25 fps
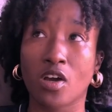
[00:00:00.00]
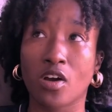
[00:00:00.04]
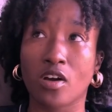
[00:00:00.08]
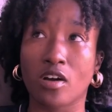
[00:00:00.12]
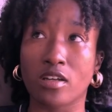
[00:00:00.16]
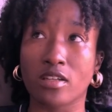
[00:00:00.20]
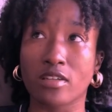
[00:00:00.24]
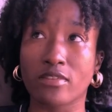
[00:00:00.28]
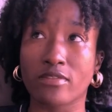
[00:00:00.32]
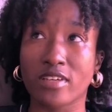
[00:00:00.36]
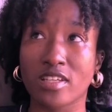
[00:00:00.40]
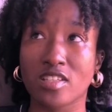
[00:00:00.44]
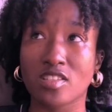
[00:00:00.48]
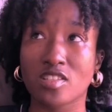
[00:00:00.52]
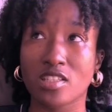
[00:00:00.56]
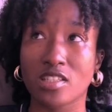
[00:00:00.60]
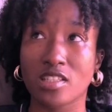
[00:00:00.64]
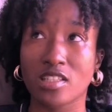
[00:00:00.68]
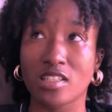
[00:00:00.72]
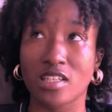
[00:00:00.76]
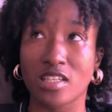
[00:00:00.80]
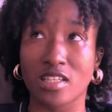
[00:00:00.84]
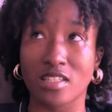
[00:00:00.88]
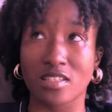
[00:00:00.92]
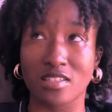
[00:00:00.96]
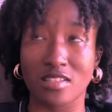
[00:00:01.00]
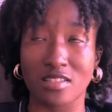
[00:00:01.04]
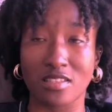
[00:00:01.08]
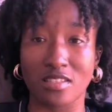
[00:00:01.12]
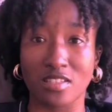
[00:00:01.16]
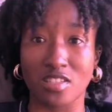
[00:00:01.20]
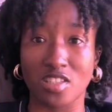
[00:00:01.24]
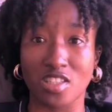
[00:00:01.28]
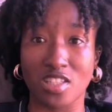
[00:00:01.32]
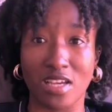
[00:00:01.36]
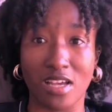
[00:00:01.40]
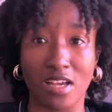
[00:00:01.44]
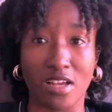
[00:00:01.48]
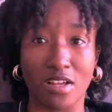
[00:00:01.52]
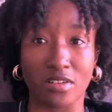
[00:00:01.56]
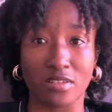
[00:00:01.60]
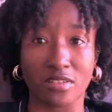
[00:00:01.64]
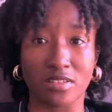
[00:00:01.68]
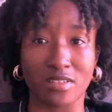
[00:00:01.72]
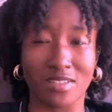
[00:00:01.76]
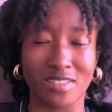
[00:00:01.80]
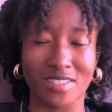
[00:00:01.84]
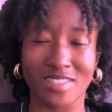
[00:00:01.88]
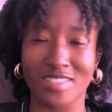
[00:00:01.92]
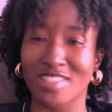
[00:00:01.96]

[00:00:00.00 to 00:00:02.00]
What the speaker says: Uneventually getting the child,